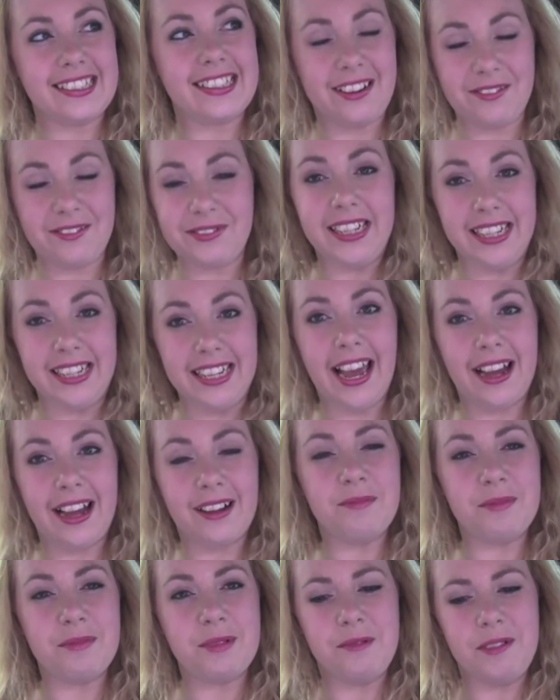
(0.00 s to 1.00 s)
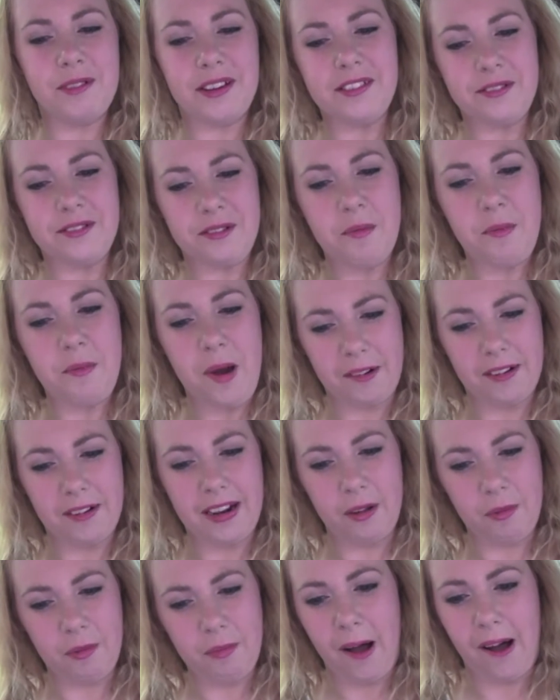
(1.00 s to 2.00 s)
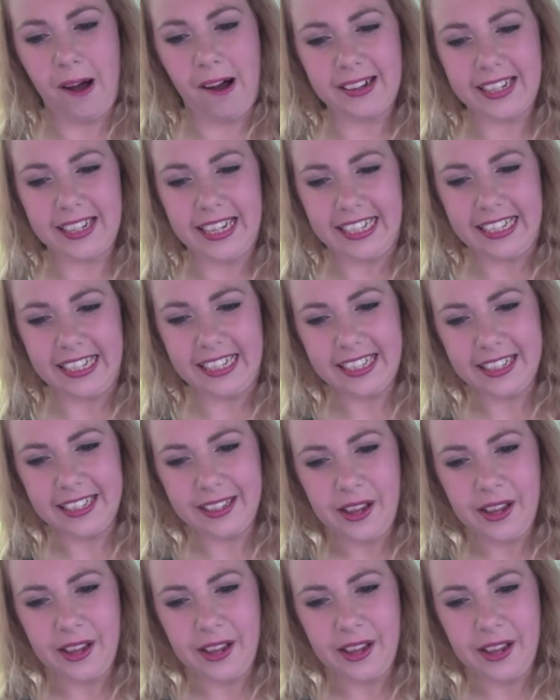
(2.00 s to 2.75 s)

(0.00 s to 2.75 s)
and that really helped. We went through parallel parking,